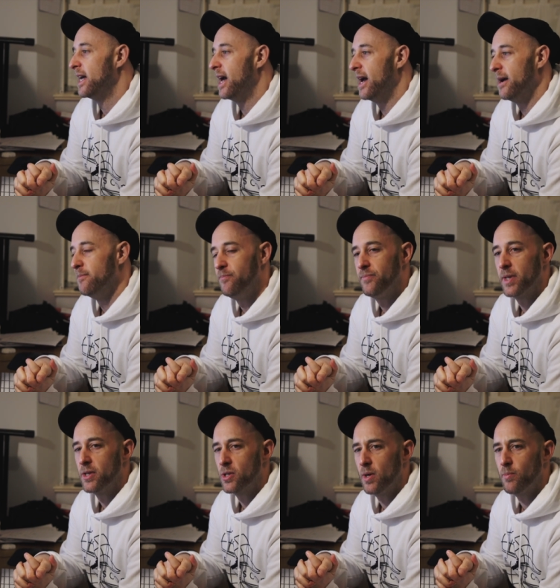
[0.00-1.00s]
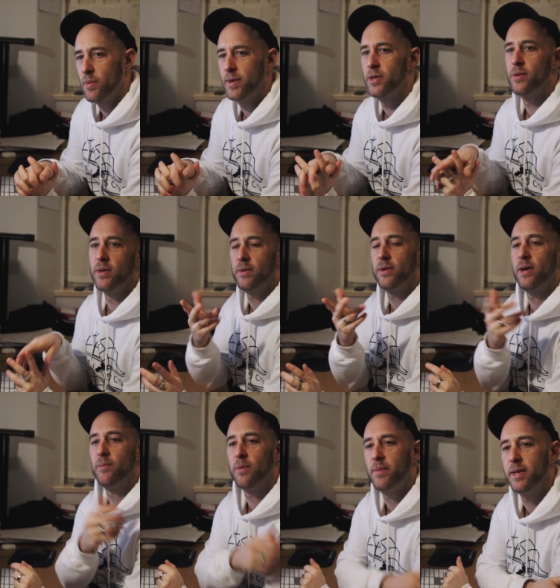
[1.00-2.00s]
Um, and so I'll probably do
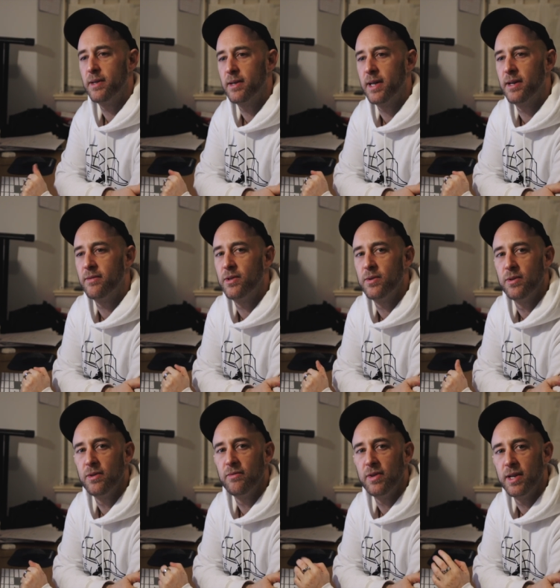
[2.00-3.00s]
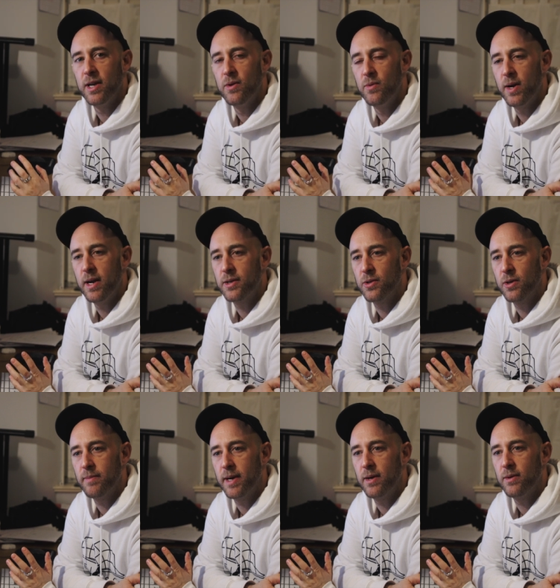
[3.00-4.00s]
a, I'll probably kind of do another video where I
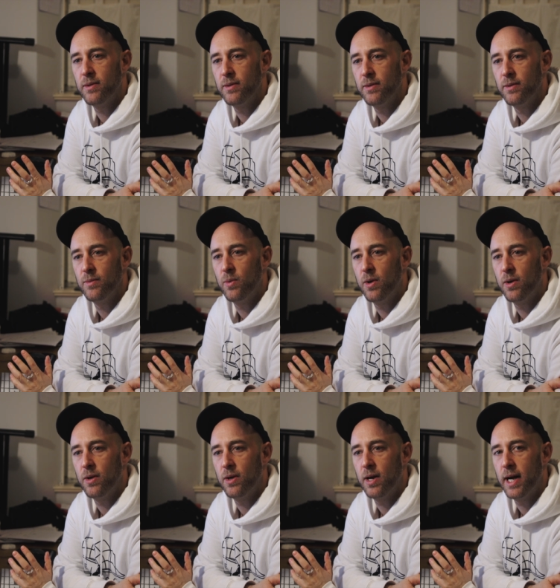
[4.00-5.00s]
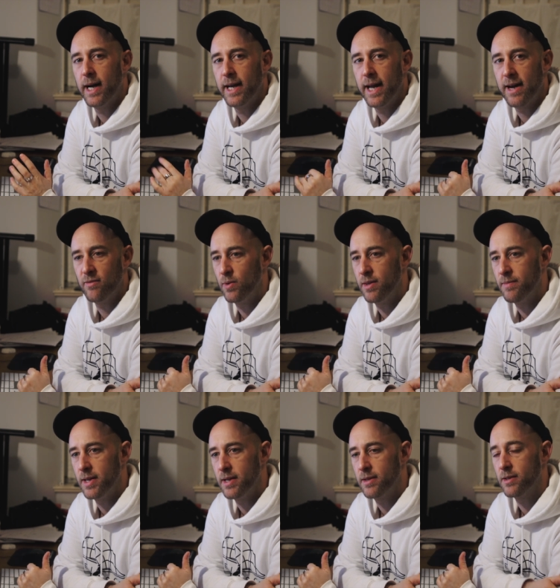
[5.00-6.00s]
talk about what I have with
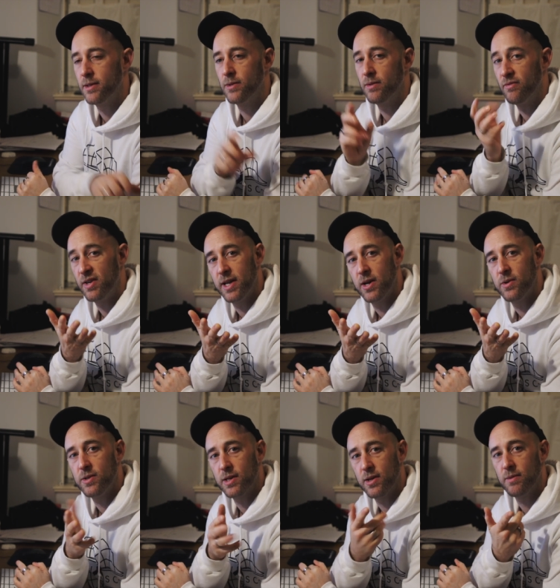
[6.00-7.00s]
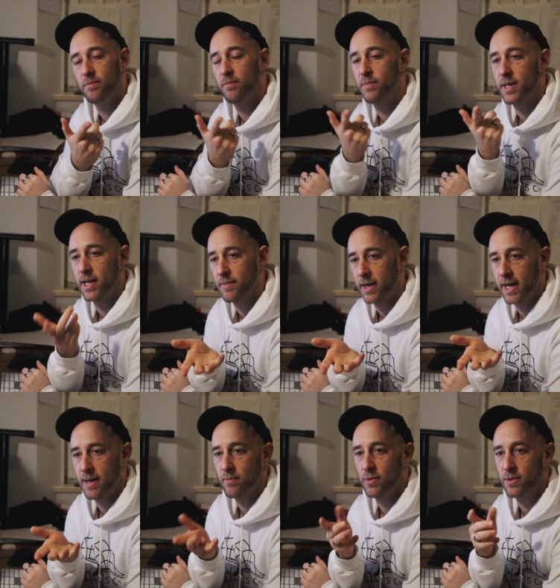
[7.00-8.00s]
me to do the videos, you know, taking my
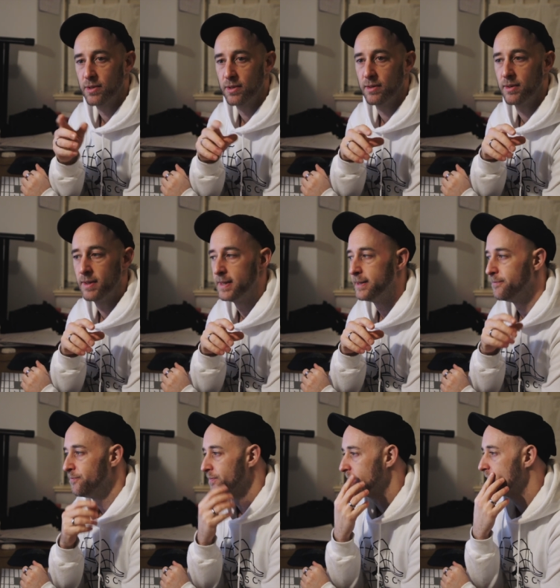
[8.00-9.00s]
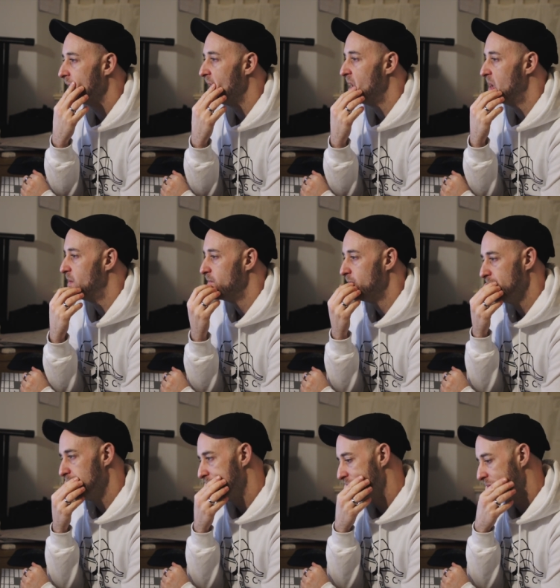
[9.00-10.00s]
cameras and
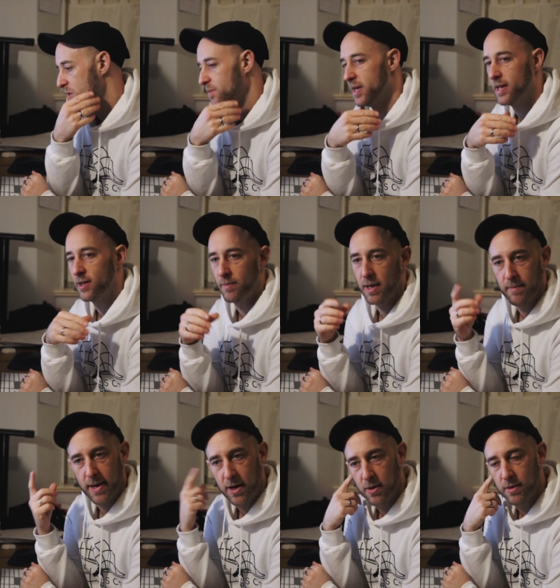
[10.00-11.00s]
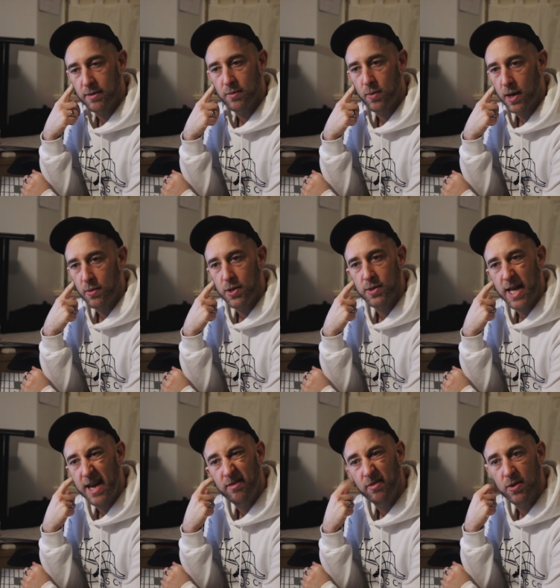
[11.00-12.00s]
um, speak a little bit about why we use
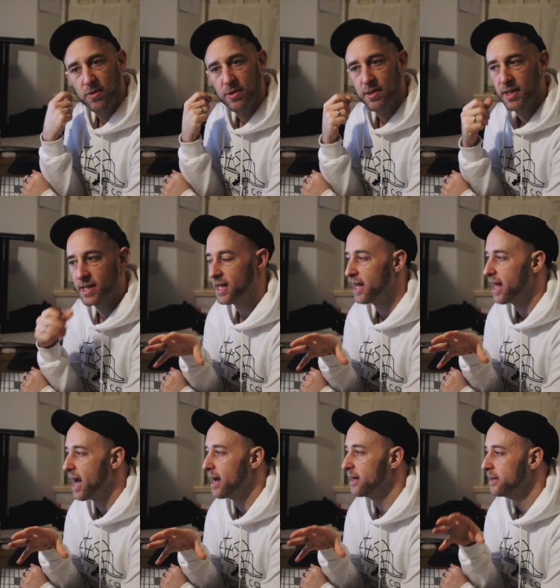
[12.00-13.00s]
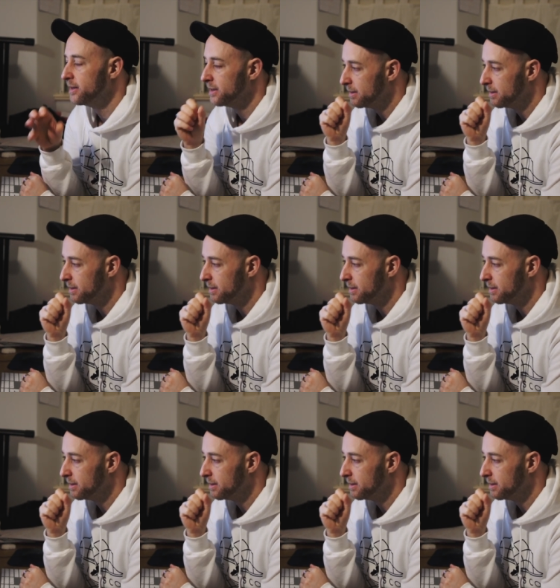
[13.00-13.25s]
headphones and things like that.